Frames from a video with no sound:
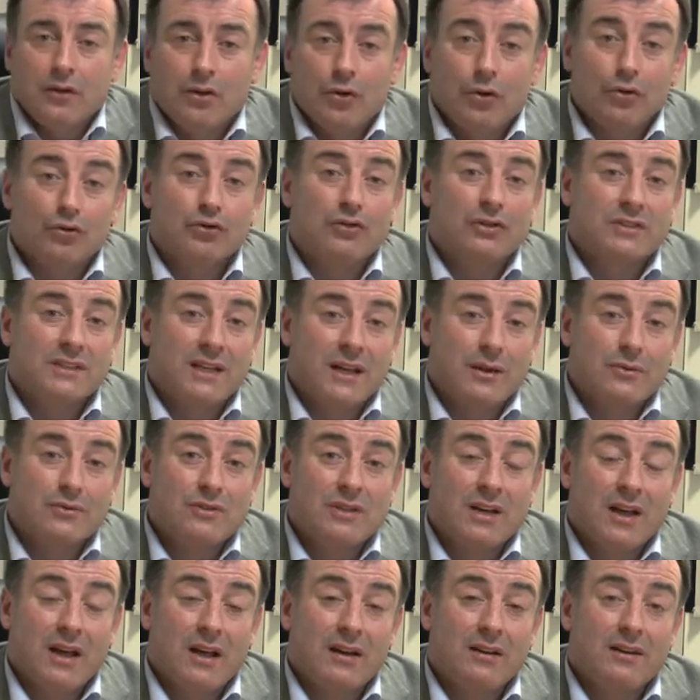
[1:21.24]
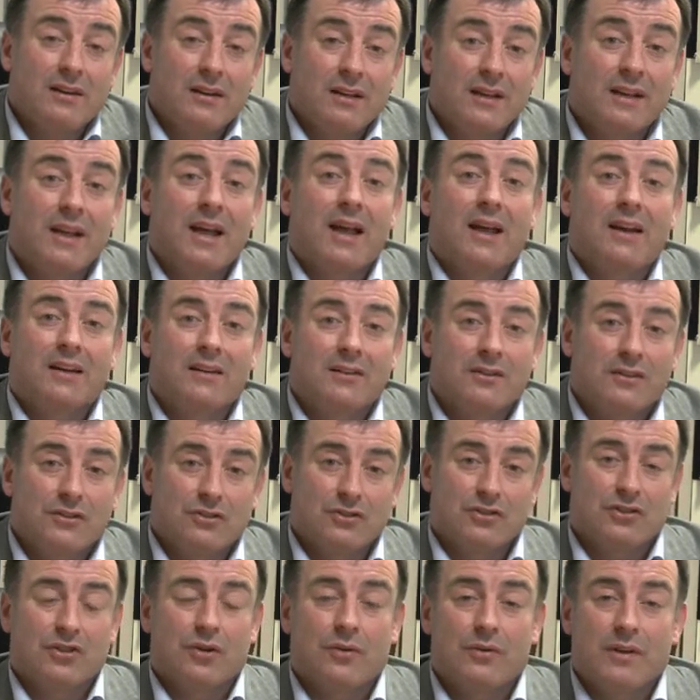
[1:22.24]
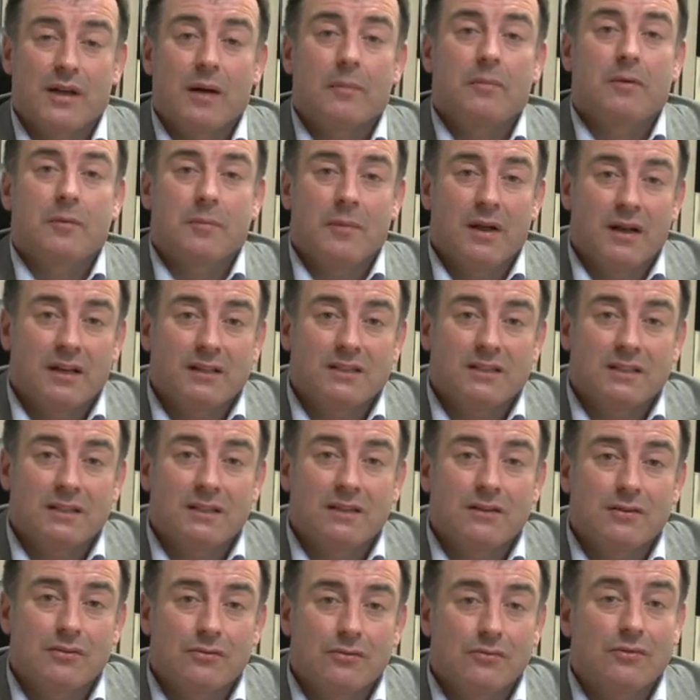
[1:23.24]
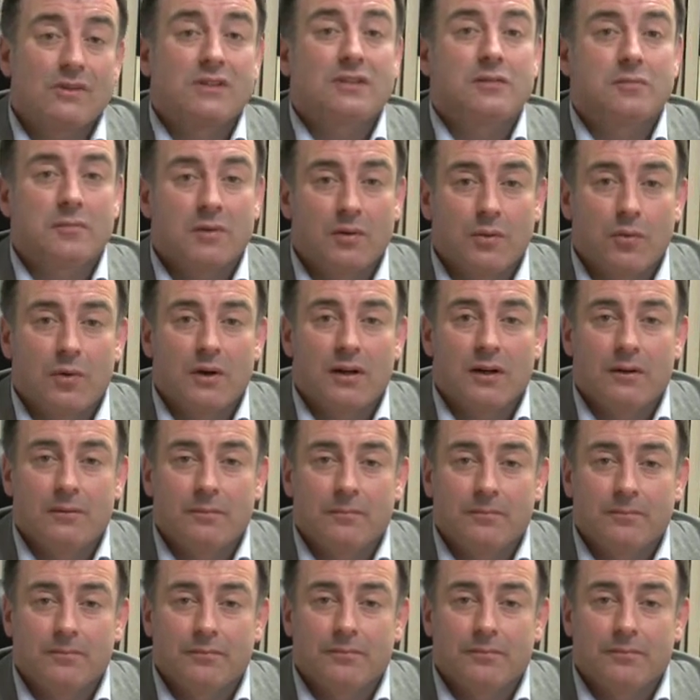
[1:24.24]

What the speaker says: Ultrasound scan, again, can show the abnormality reasonably well.